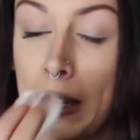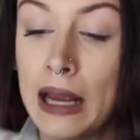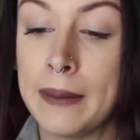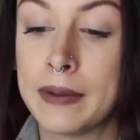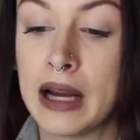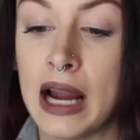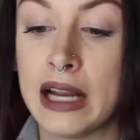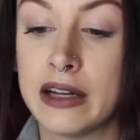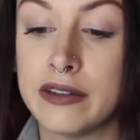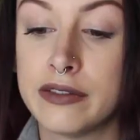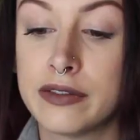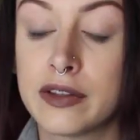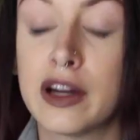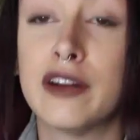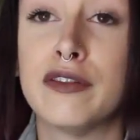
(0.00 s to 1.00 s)
I'm kind
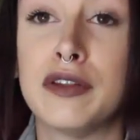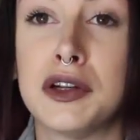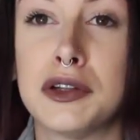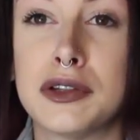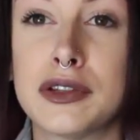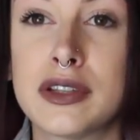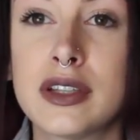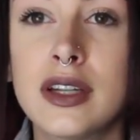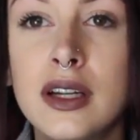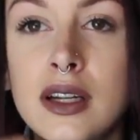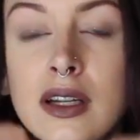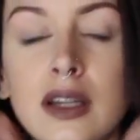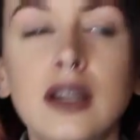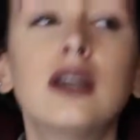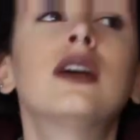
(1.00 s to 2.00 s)
of confused,
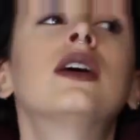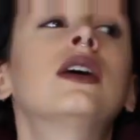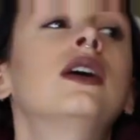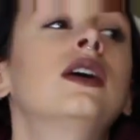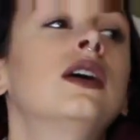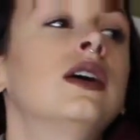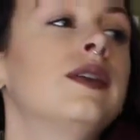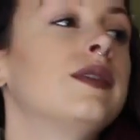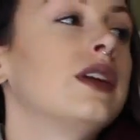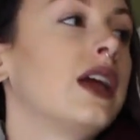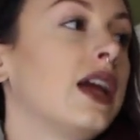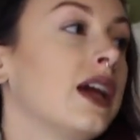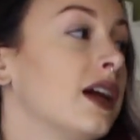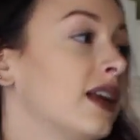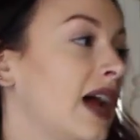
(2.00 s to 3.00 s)

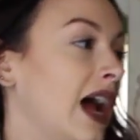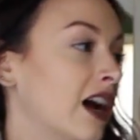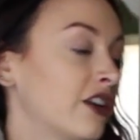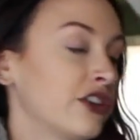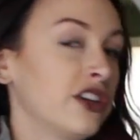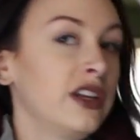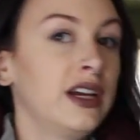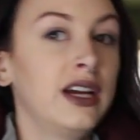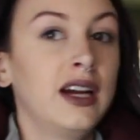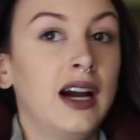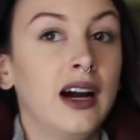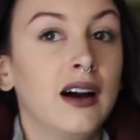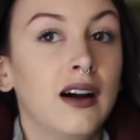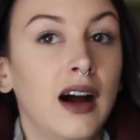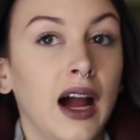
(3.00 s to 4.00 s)
and actually
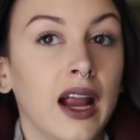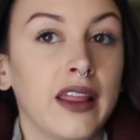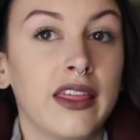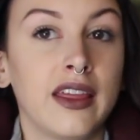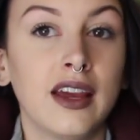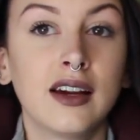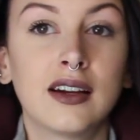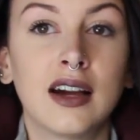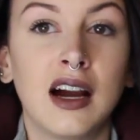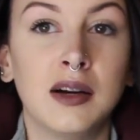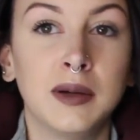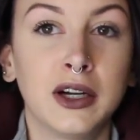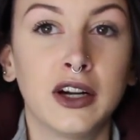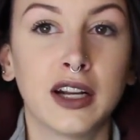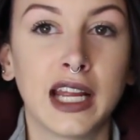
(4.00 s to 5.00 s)
I think
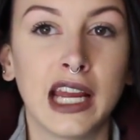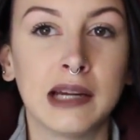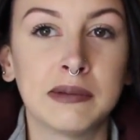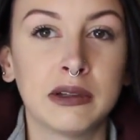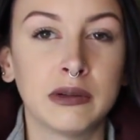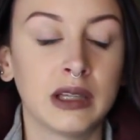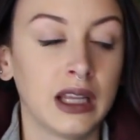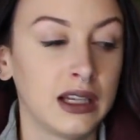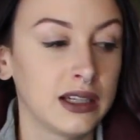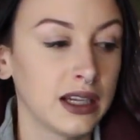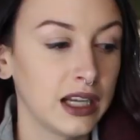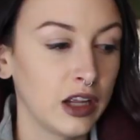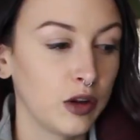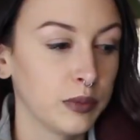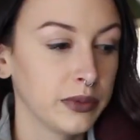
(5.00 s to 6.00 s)
coming on camera really
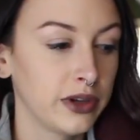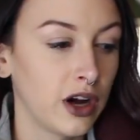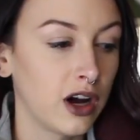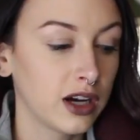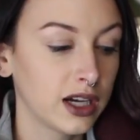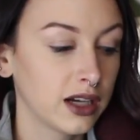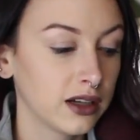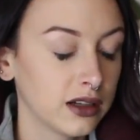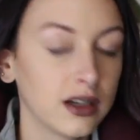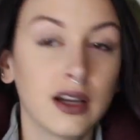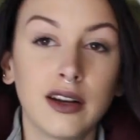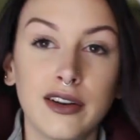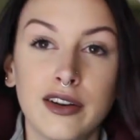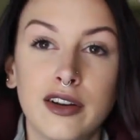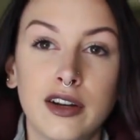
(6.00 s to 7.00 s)
did help talk
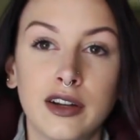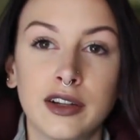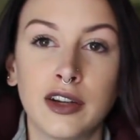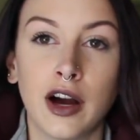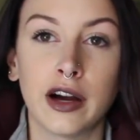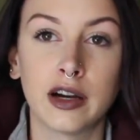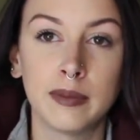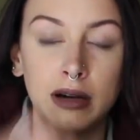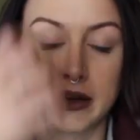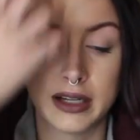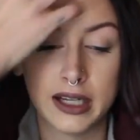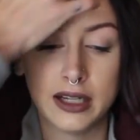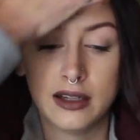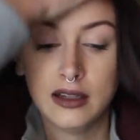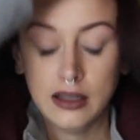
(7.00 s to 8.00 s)
about
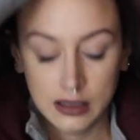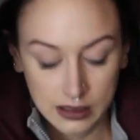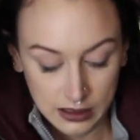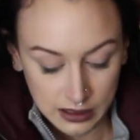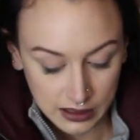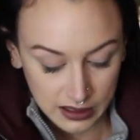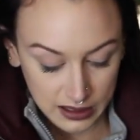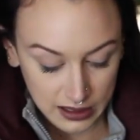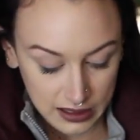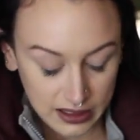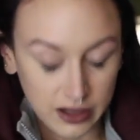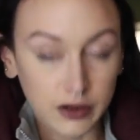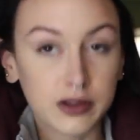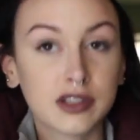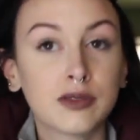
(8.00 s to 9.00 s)
it. And I
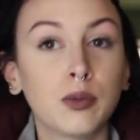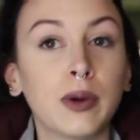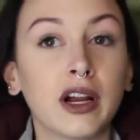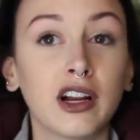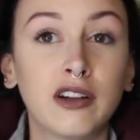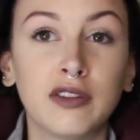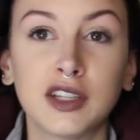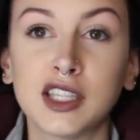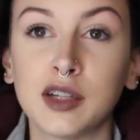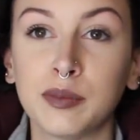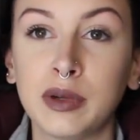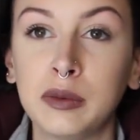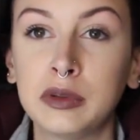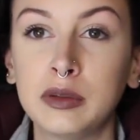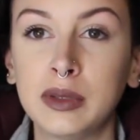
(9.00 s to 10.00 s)
know it's weird for some
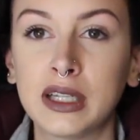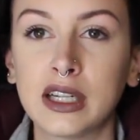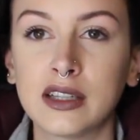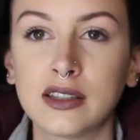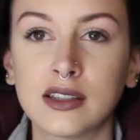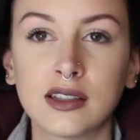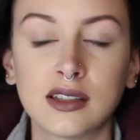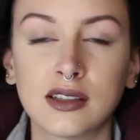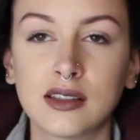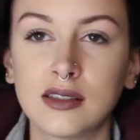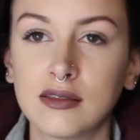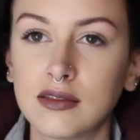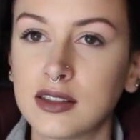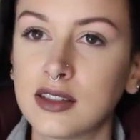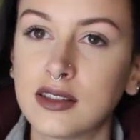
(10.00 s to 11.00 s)
people because
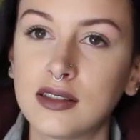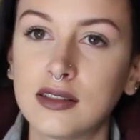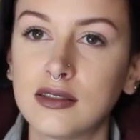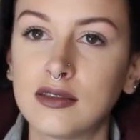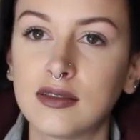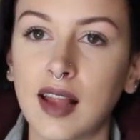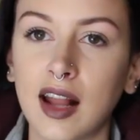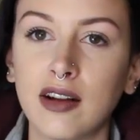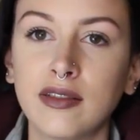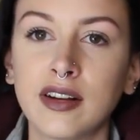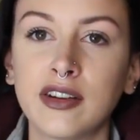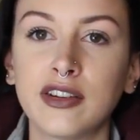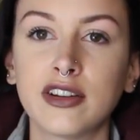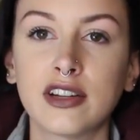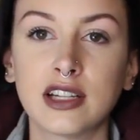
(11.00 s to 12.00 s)
they don't
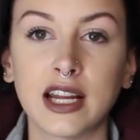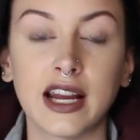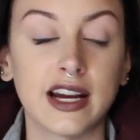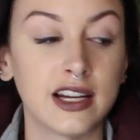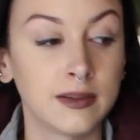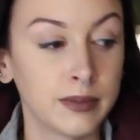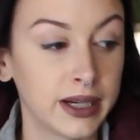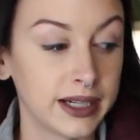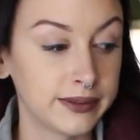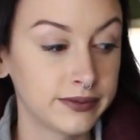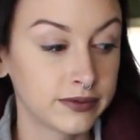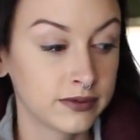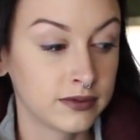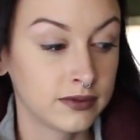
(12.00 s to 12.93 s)
understand, but